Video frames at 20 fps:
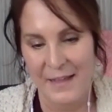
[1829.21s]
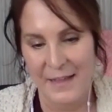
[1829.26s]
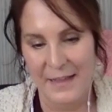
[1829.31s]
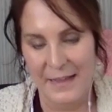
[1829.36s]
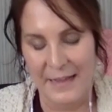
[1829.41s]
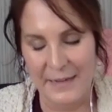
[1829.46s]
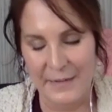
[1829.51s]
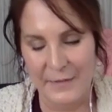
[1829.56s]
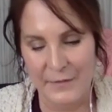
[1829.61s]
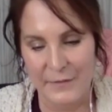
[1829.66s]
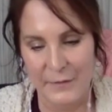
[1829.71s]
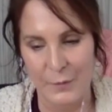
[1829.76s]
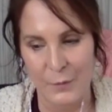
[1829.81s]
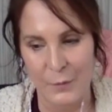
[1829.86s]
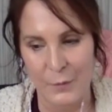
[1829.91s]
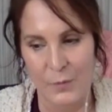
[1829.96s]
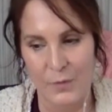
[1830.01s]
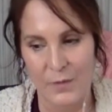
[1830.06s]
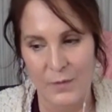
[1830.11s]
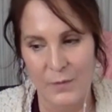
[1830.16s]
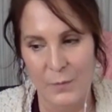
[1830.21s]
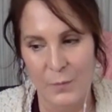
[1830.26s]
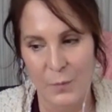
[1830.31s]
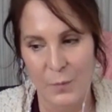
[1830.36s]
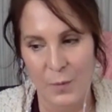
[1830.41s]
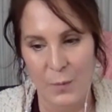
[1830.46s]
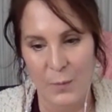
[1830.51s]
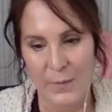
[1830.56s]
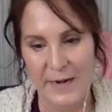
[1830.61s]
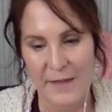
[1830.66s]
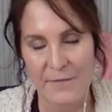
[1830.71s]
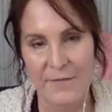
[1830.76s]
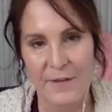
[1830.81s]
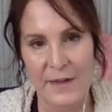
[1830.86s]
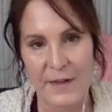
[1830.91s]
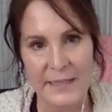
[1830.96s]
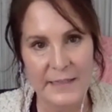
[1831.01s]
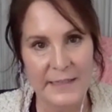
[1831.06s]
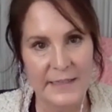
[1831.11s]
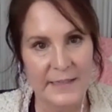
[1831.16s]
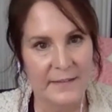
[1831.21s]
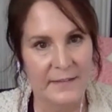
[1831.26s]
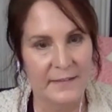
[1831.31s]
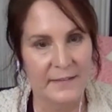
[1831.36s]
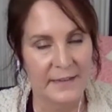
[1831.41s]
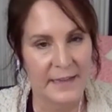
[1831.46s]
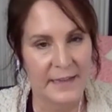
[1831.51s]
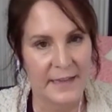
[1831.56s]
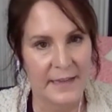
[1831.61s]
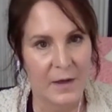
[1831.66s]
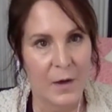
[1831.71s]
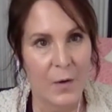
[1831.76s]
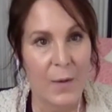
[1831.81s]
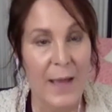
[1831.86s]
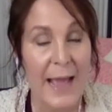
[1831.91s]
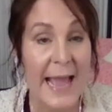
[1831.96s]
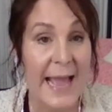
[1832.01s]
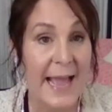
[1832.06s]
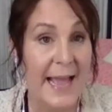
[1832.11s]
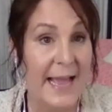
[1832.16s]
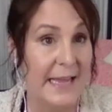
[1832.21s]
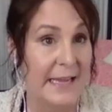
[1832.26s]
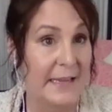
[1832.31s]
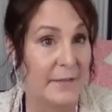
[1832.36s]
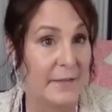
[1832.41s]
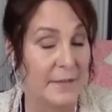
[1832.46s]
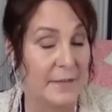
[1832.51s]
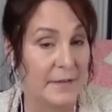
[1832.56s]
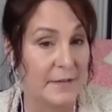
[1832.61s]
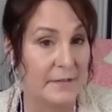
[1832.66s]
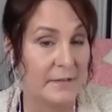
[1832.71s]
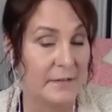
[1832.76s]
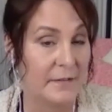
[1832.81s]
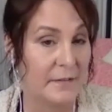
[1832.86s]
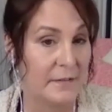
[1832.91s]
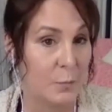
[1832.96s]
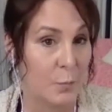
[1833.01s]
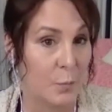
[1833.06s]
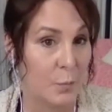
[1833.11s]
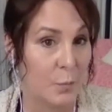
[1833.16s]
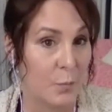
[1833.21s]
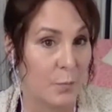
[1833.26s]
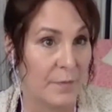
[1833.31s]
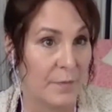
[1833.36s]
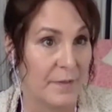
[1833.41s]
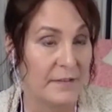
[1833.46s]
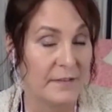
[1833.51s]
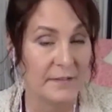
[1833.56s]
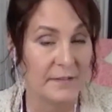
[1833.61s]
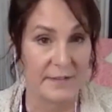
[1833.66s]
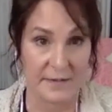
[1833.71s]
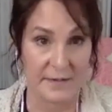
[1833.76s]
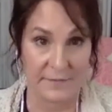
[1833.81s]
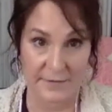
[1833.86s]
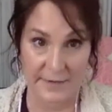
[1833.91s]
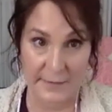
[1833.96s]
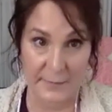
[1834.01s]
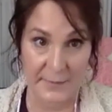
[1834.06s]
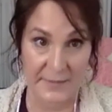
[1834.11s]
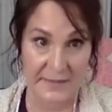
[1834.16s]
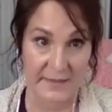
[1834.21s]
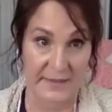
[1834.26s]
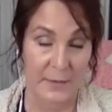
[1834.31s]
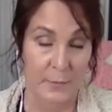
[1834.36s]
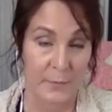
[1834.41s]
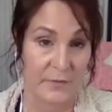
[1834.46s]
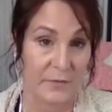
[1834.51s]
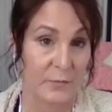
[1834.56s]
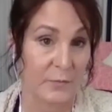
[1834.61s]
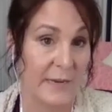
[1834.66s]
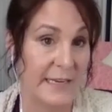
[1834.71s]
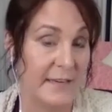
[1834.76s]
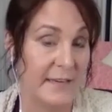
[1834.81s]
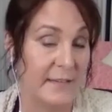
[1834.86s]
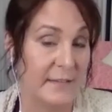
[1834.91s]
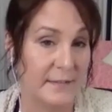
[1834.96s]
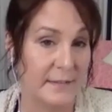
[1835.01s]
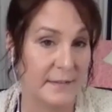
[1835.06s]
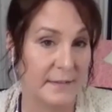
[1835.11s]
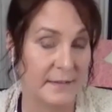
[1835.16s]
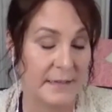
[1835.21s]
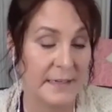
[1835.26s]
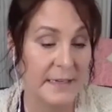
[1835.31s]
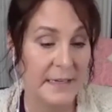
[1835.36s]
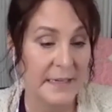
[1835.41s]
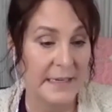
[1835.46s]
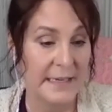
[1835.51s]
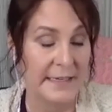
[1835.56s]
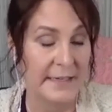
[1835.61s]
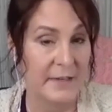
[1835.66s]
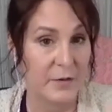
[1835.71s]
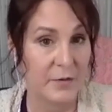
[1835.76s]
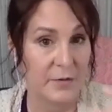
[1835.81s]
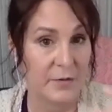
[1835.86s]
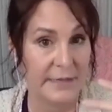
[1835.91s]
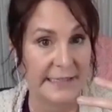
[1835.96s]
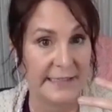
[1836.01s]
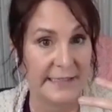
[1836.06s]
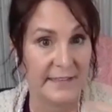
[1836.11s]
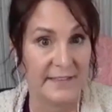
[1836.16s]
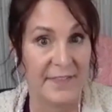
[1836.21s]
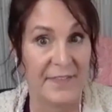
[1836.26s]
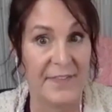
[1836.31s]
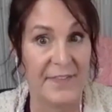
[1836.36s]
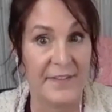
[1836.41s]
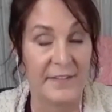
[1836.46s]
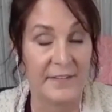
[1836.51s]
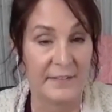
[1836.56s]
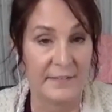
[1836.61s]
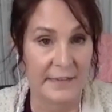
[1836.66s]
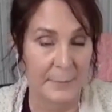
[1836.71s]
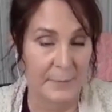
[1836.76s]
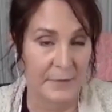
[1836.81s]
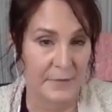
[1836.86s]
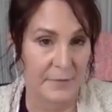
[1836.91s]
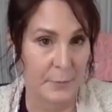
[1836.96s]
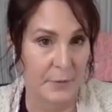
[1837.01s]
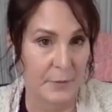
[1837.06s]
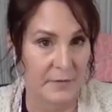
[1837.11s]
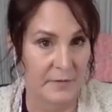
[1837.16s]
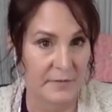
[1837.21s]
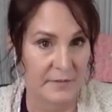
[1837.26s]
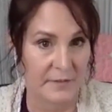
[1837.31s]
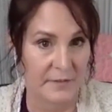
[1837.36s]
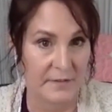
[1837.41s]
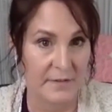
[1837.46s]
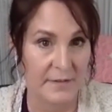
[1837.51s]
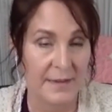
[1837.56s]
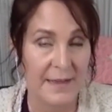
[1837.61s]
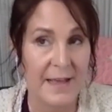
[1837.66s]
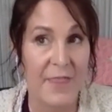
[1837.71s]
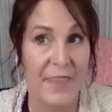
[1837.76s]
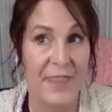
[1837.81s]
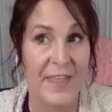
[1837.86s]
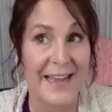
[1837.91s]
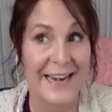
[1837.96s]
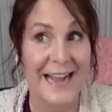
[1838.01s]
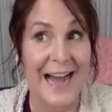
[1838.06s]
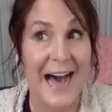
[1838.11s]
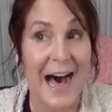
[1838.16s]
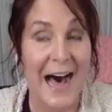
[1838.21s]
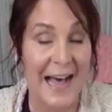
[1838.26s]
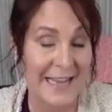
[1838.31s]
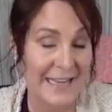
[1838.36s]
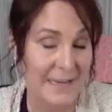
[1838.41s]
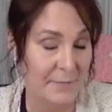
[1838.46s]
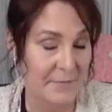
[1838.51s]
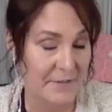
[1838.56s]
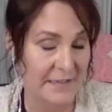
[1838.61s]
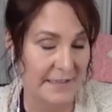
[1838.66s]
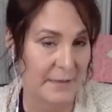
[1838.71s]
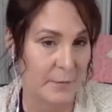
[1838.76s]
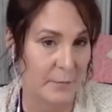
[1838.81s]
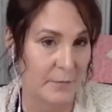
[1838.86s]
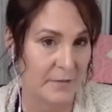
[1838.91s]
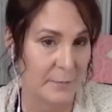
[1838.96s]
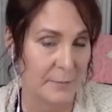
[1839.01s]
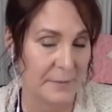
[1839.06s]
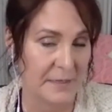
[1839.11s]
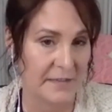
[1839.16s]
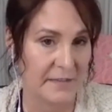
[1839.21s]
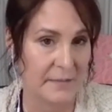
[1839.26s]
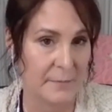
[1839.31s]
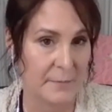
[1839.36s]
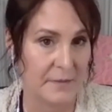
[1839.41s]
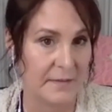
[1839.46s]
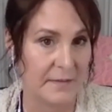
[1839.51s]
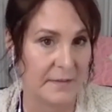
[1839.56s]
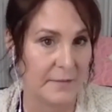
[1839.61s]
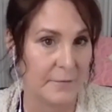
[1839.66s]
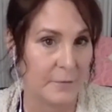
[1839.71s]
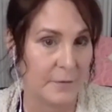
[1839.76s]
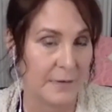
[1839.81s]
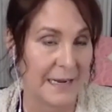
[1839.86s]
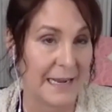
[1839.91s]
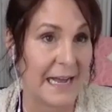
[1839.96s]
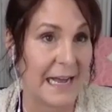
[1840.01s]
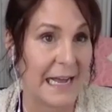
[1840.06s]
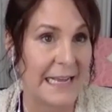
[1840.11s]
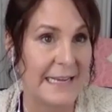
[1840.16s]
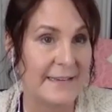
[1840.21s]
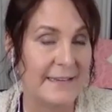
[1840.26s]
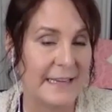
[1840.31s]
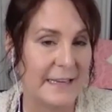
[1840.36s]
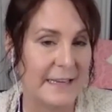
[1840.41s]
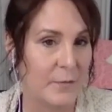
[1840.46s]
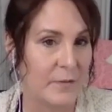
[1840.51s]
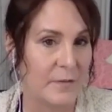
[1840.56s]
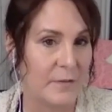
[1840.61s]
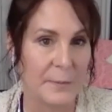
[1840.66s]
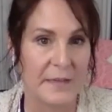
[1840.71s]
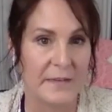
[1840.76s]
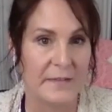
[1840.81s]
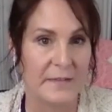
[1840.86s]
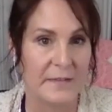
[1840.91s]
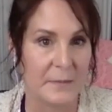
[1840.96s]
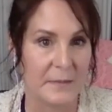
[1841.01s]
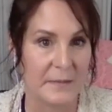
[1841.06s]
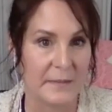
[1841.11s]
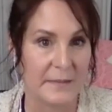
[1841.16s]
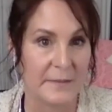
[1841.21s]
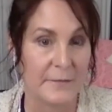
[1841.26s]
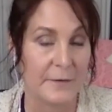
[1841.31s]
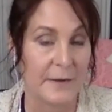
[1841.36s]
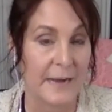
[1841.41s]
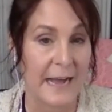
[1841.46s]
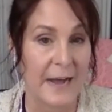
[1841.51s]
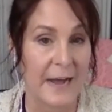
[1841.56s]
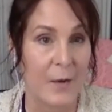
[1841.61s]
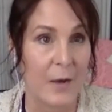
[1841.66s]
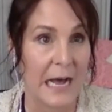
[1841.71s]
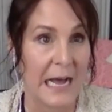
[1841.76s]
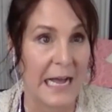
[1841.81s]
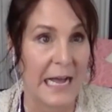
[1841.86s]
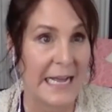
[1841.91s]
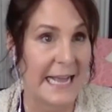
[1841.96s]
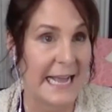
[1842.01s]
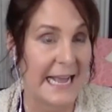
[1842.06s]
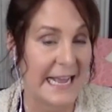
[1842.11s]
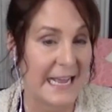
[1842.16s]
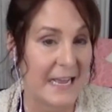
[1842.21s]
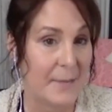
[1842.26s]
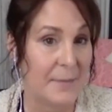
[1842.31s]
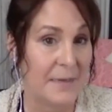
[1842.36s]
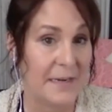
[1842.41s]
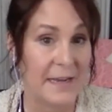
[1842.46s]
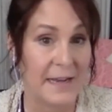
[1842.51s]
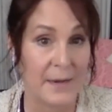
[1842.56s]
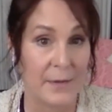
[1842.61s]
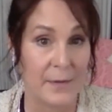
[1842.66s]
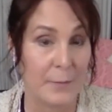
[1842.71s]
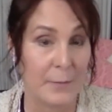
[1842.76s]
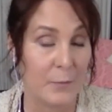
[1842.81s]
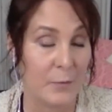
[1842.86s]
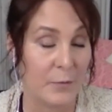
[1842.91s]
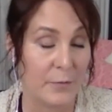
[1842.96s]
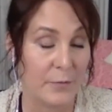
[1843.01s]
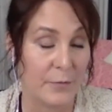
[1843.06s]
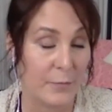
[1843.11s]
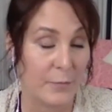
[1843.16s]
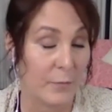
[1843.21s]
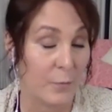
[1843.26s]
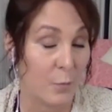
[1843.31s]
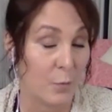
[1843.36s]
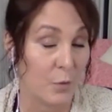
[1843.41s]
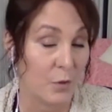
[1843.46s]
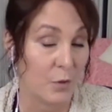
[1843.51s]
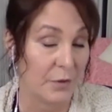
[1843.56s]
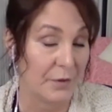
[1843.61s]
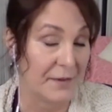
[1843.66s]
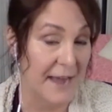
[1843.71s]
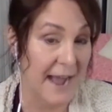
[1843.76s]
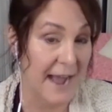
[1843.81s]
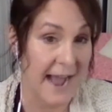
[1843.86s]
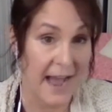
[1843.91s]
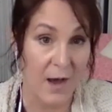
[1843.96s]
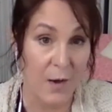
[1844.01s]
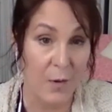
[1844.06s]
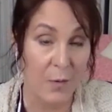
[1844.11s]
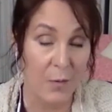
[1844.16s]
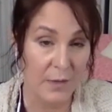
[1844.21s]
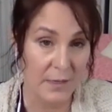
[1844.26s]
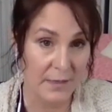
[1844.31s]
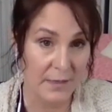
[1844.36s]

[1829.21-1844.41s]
And so when I finally could say, oh, hey, this is the environment that I was raised in, and it created this type of person that I am taking responsibility for. I take responsibility for how I am and how I move through the world now.